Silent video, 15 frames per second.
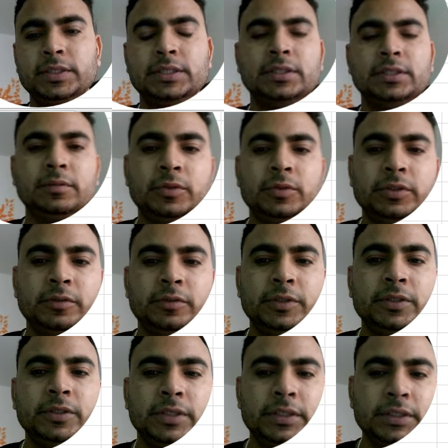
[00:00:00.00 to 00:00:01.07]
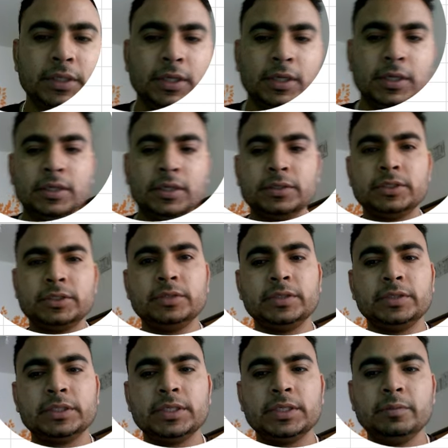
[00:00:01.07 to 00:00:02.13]
So that's it about this video, guys.
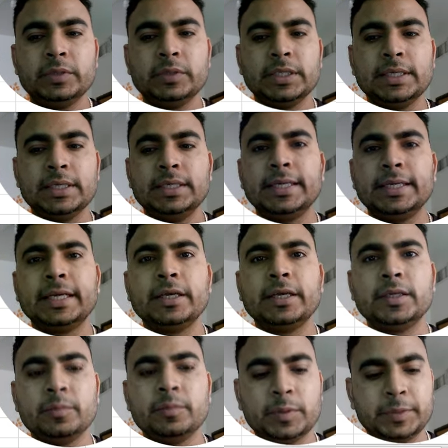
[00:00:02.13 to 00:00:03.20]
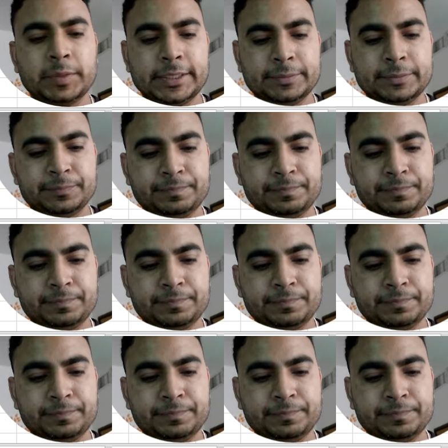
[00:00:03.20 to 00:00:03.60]
See you next time. Till then, take care.